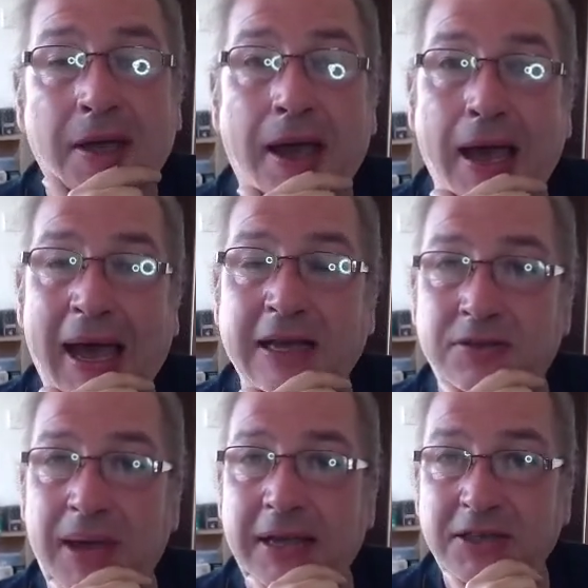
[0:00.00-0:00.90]
has
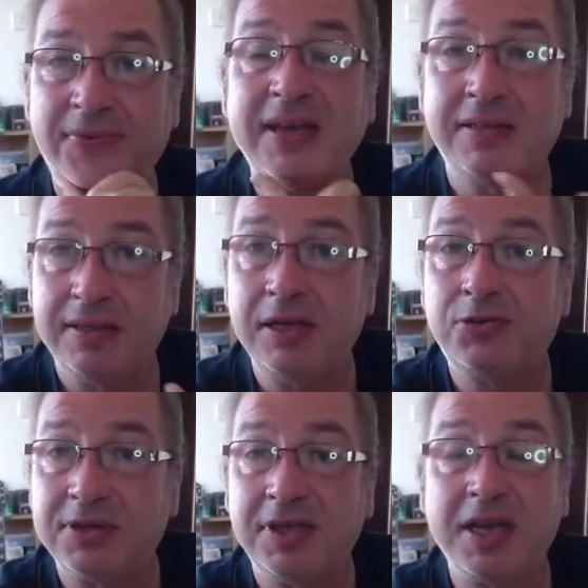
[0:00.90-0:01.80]
a vested
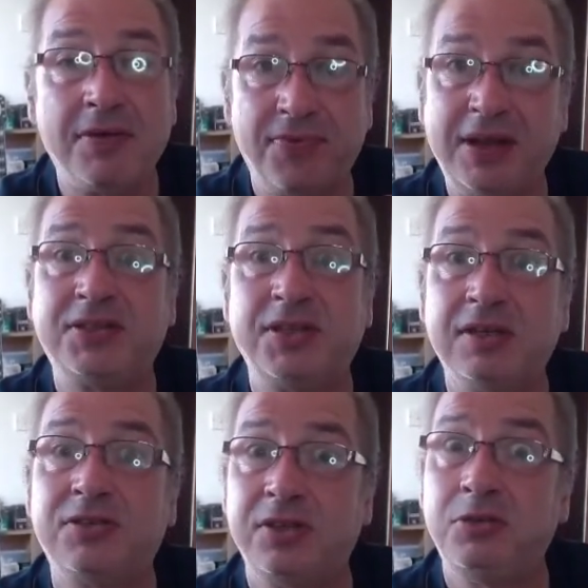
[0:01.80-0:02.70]
interest in convincing
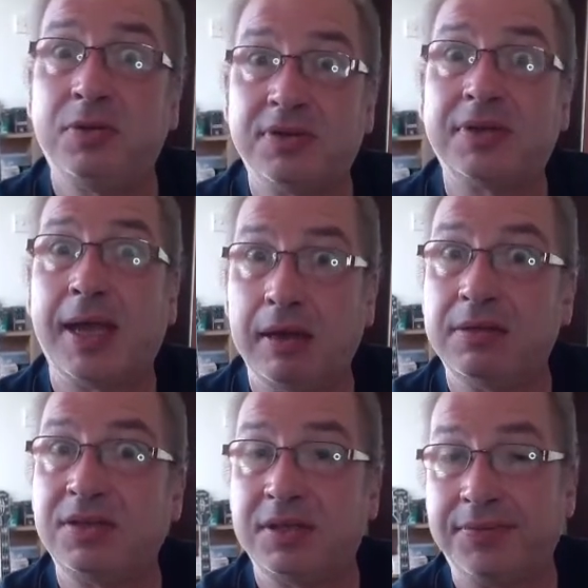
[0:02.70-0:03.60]
us that you can scale
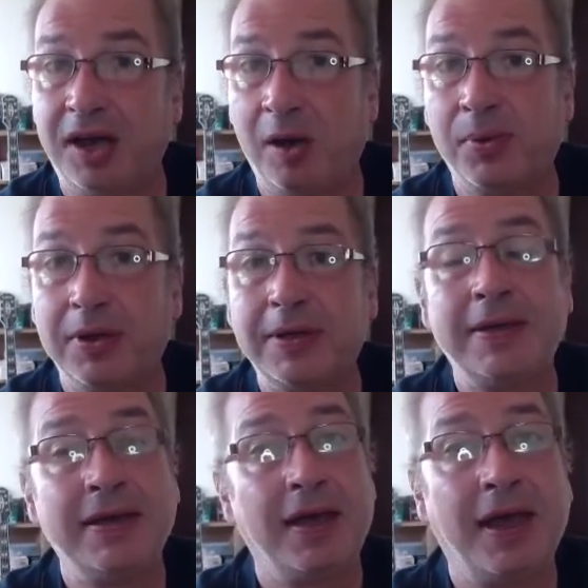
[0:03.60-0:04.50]
this stuff up.
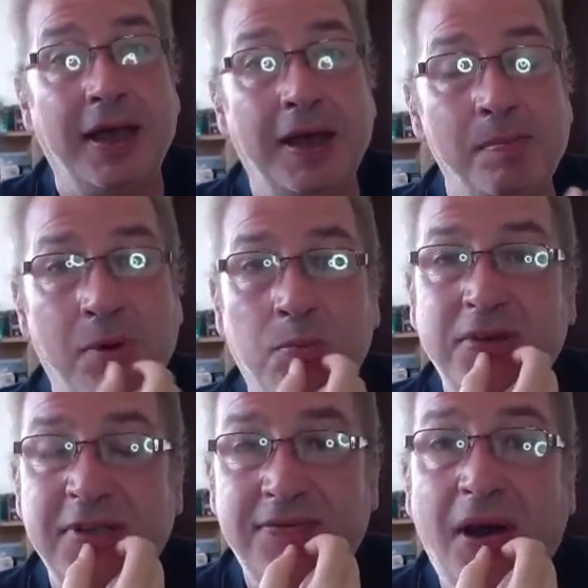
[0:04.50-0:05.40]
But we
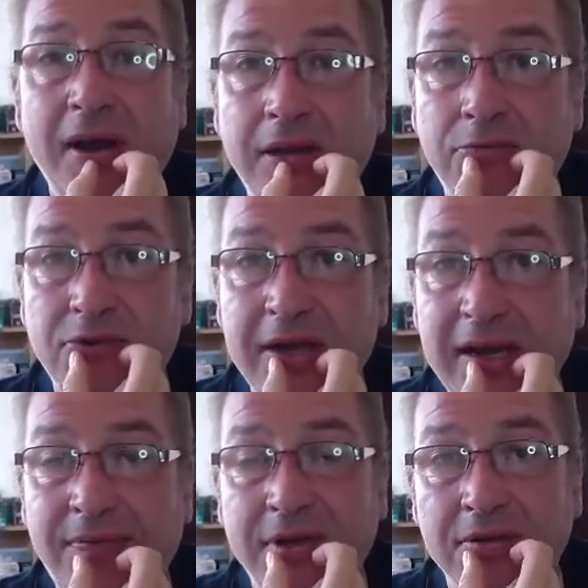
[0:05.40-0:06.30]
see very little real
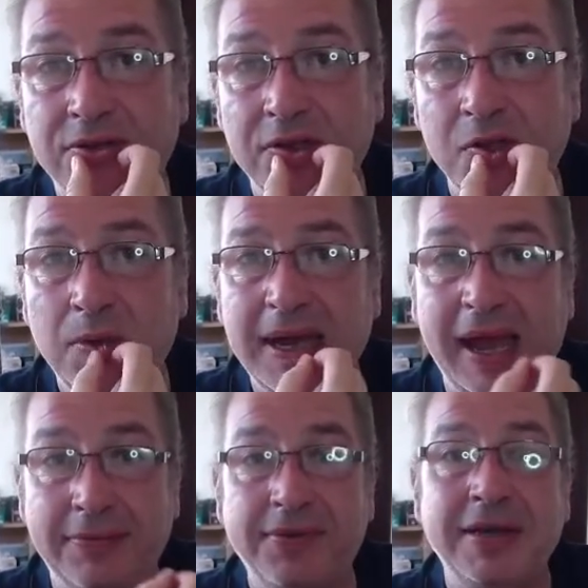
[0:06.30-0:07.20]
evidence that you can
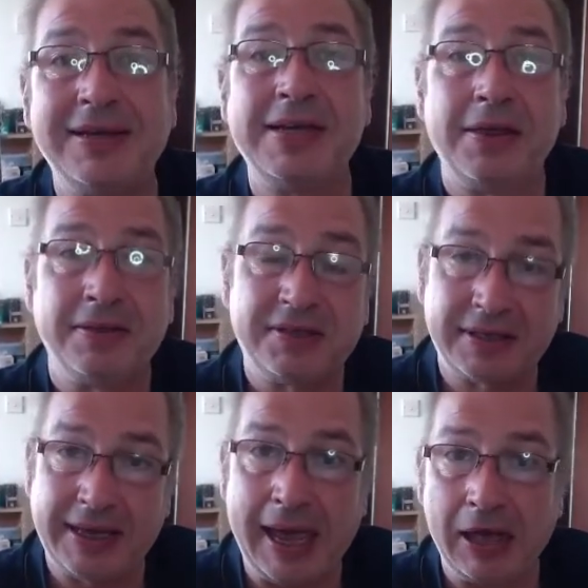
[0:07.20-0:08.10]
have
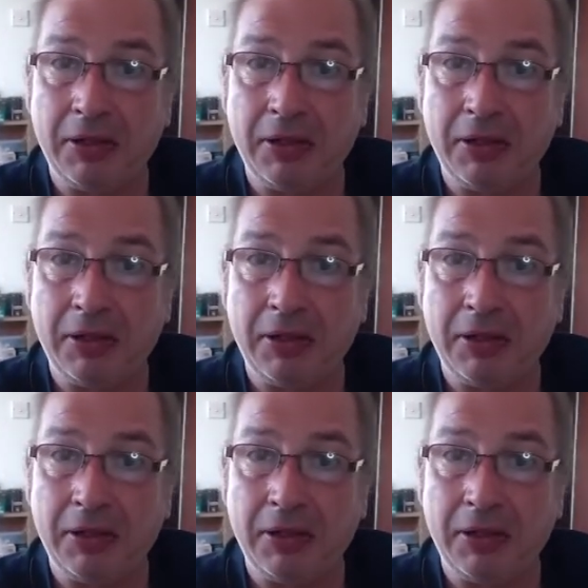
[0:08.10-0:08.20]
scale